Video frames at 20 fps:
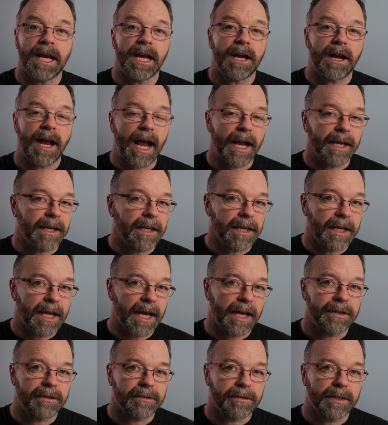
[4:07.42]
our hanging
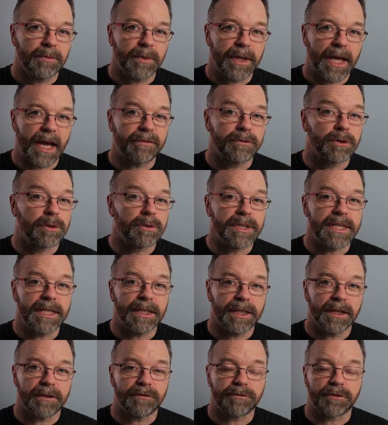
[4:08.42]
category, we have
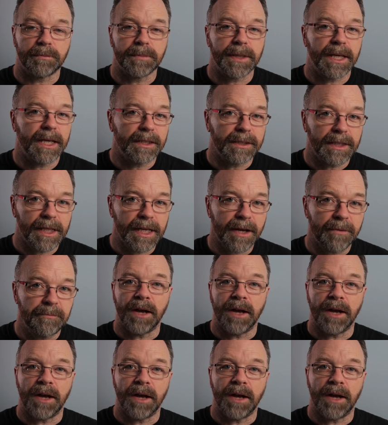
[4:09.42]
Cordelia from King Lear,